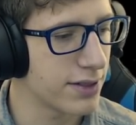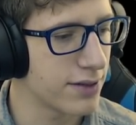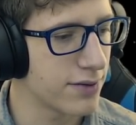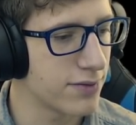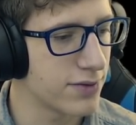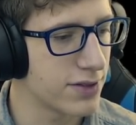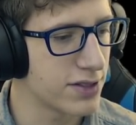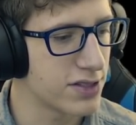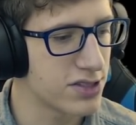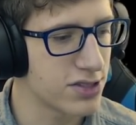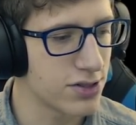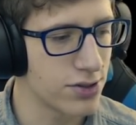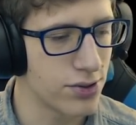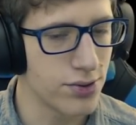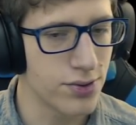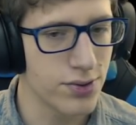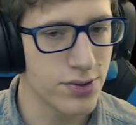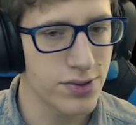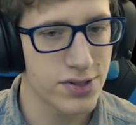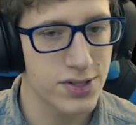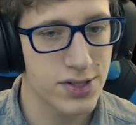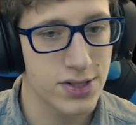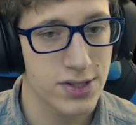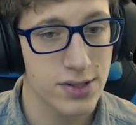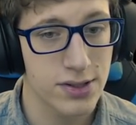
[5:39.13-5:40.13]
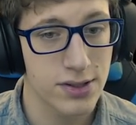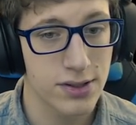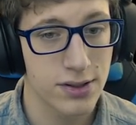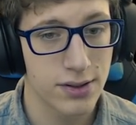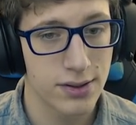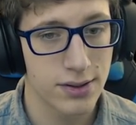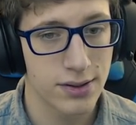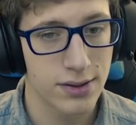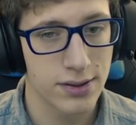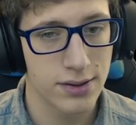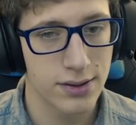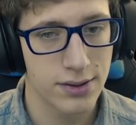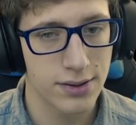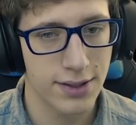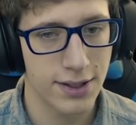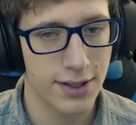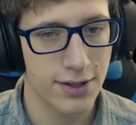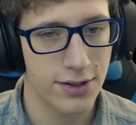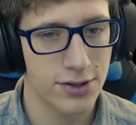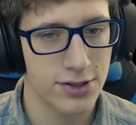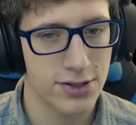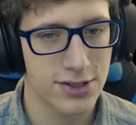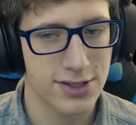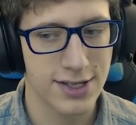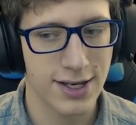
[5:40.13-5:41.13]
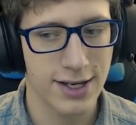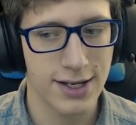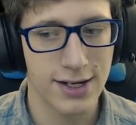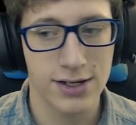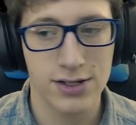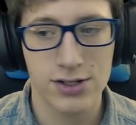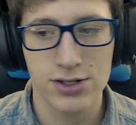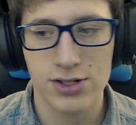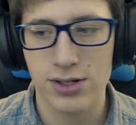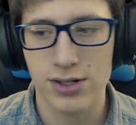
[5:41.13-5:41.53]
of the souls that are just kind of